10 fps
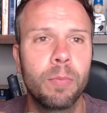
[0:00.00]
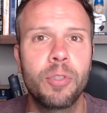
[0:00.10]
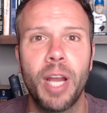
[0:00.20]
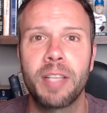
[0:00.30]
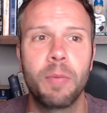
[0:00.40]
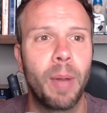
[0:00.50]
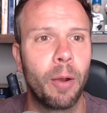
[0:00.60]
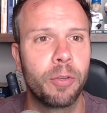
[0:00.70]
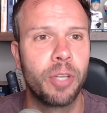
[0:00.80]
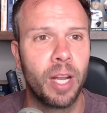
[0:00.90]
Jackson
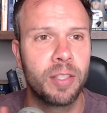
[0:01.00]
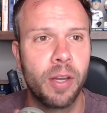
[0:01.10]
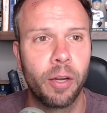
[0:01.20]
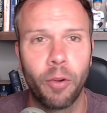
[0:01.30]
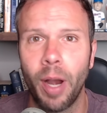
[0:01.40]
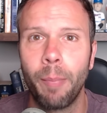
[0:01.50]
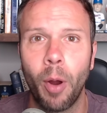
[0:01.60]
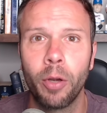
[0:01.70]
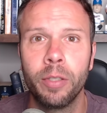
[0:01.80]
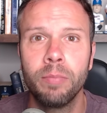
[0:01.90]
Powers Johnson and Graham
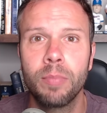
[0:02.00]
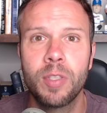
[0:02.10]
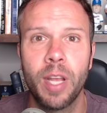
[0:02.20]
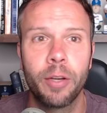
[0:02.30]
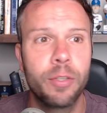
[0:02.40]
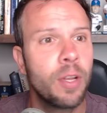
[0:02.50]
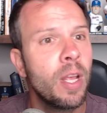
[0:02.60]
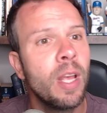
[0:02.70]
Barton, centers,